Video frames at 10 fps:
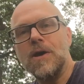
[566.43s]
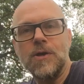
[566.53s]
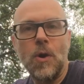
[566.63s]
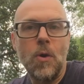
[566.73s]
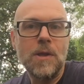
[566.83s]

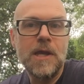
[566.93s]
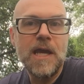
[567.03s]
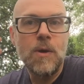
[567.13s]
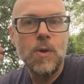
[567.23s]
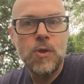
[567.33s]
you only
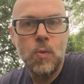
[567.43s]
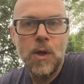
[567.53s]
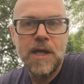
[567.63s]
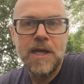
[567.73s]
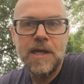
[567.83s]
hear what you
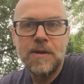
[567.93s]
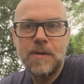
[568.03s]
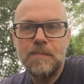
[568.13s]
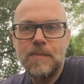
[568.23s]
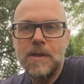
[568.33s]
want to hear.
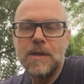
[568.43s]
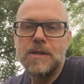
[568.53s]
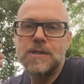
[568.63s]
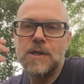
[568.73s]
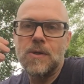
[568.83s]

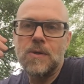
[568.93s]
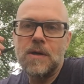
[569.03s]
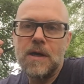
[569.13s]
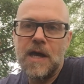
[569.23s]
So